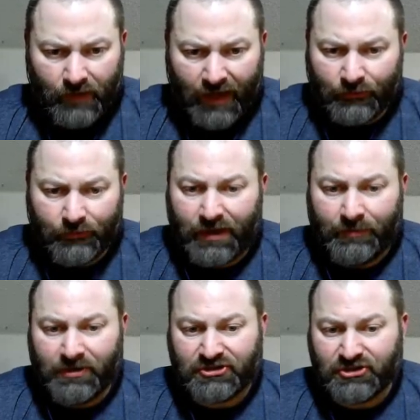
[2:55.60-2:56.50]
I don't, I
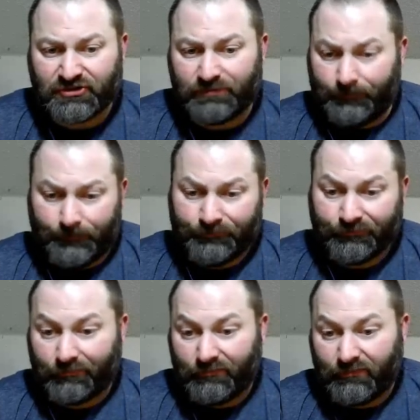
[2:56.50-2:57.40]
mean, it's just
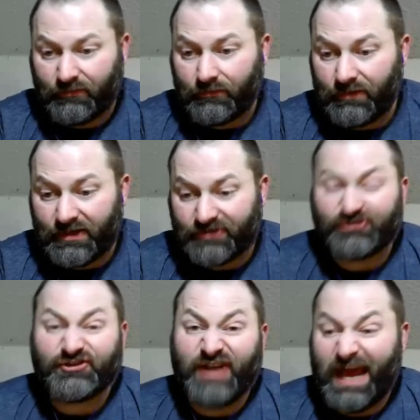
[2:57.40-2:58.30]
it's
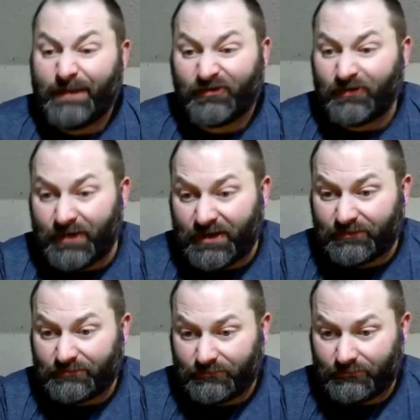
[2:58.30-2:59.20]
just names to me.
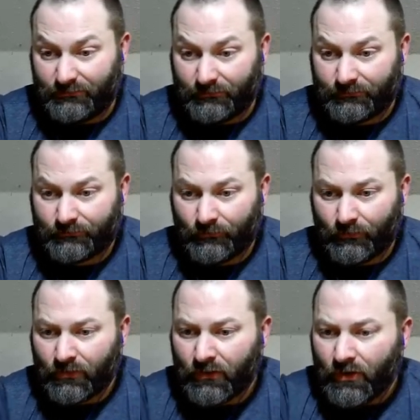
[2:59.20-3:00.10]

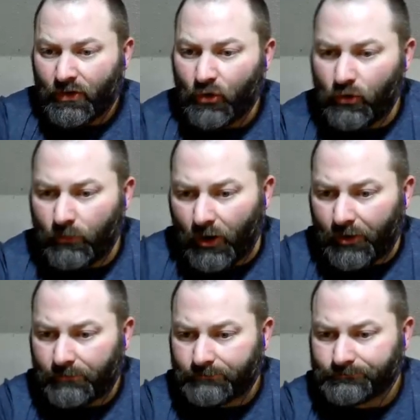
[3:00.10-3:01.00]
Umar.